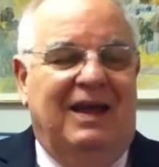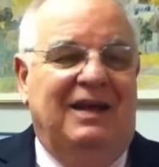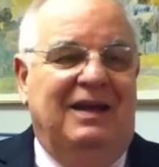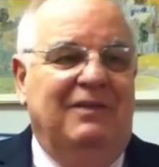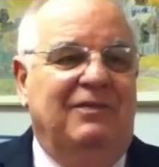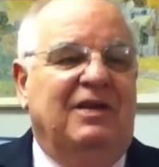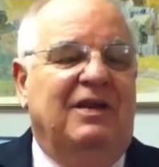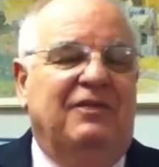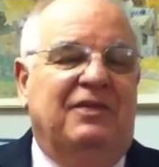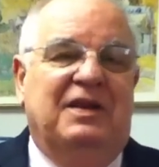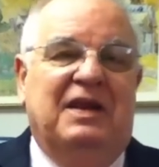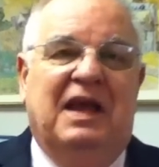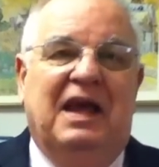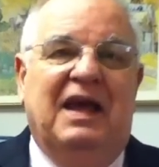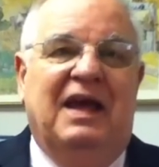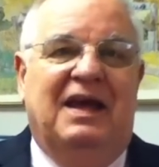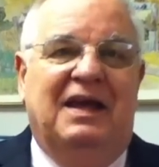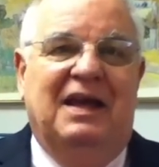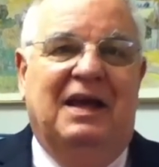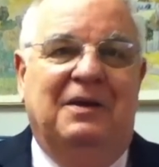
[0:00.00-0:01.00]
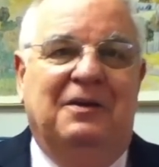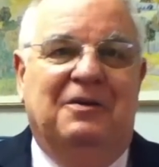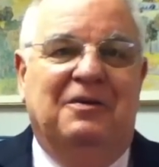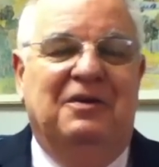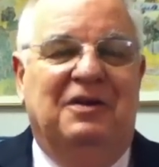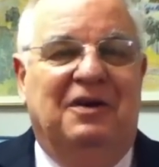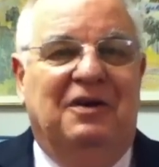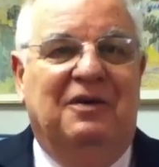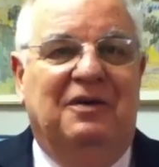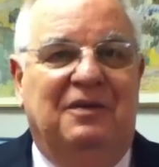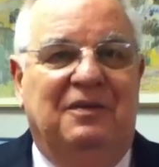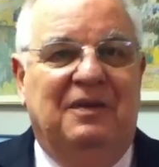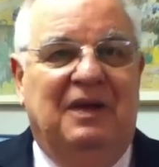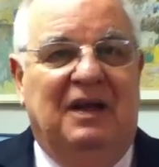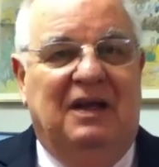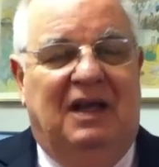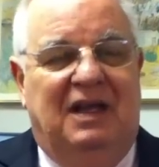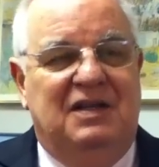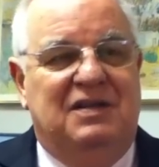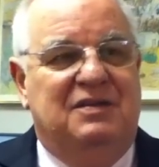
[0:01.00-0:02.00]
and even if it had, I don't know
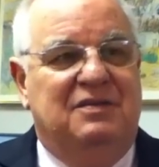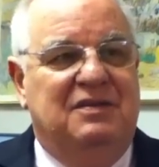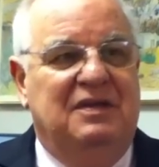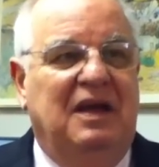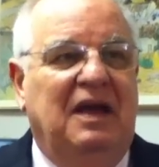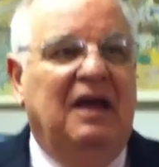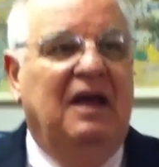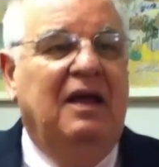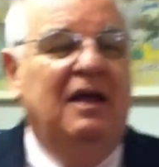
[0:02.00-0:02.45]
unless